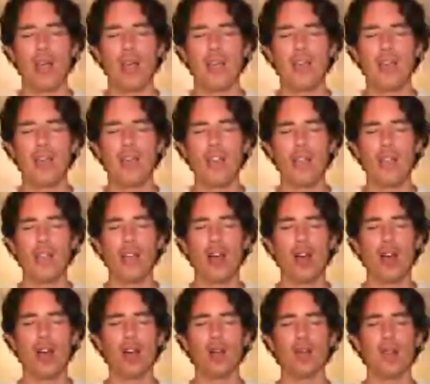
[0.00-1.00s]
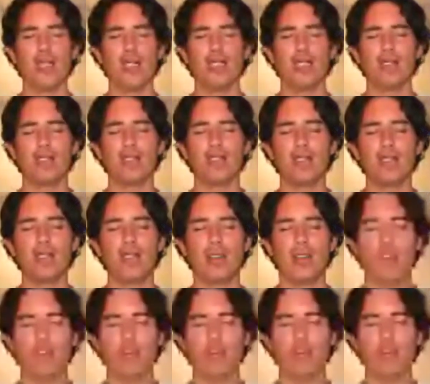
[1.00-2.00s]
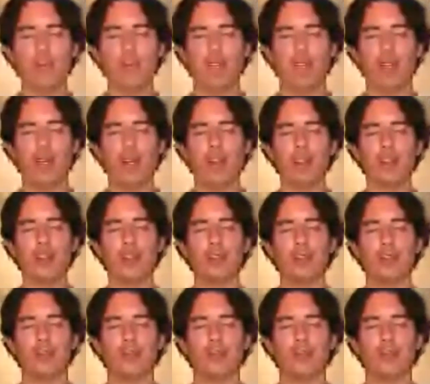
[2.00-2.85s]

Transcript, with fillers: I feel the heartbeat of my heart.